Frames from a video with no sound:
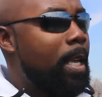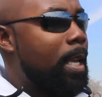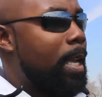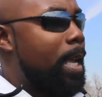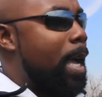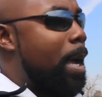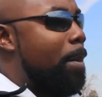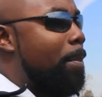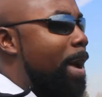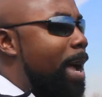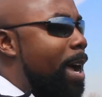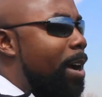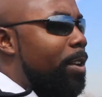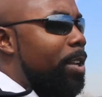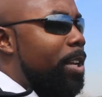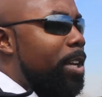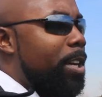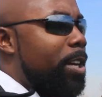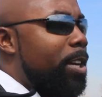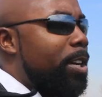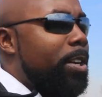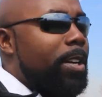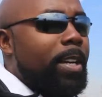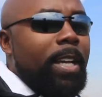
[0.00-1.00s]
I'm out
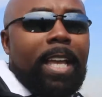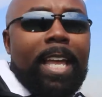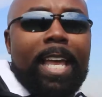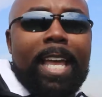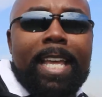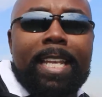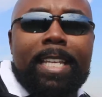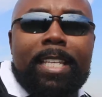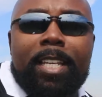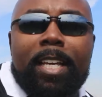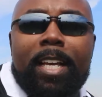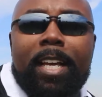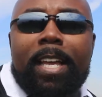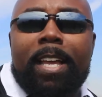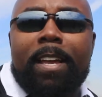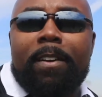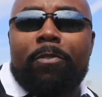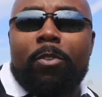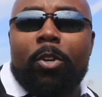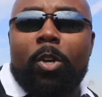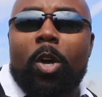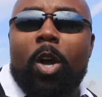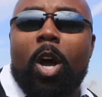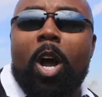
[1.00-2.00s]
here at
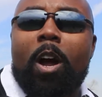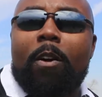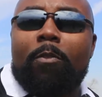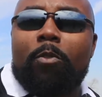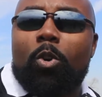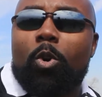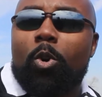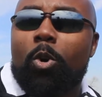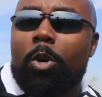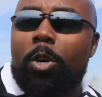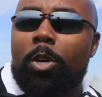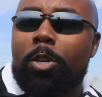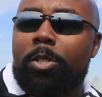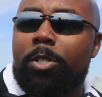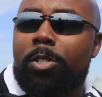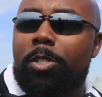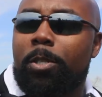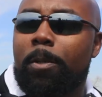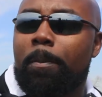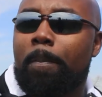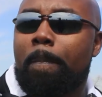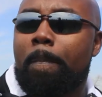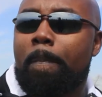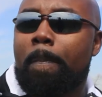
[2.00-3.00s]
Hefner Golf Course,
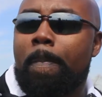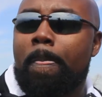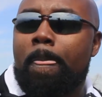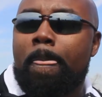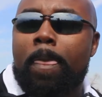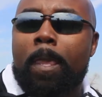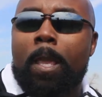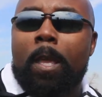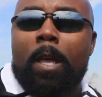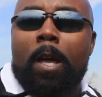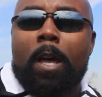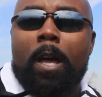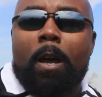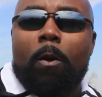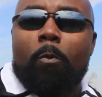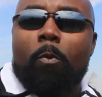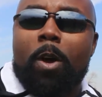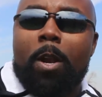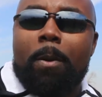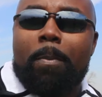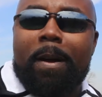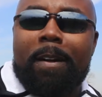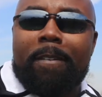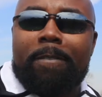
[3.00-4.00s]

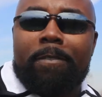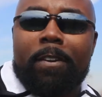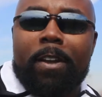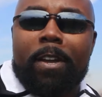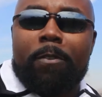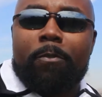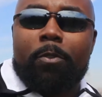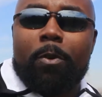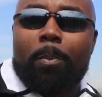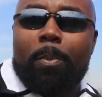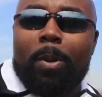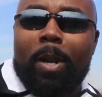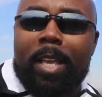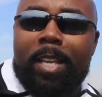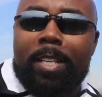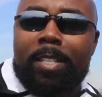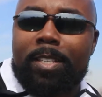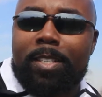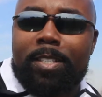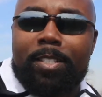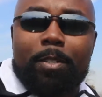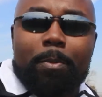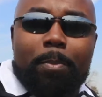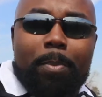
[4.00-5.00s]
one of my favorite
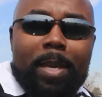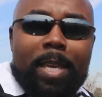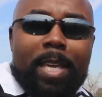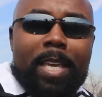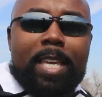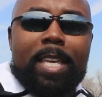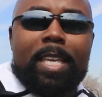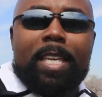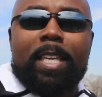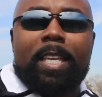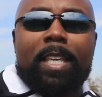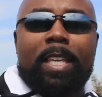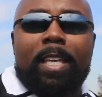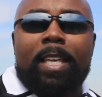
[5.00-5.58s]
places to be.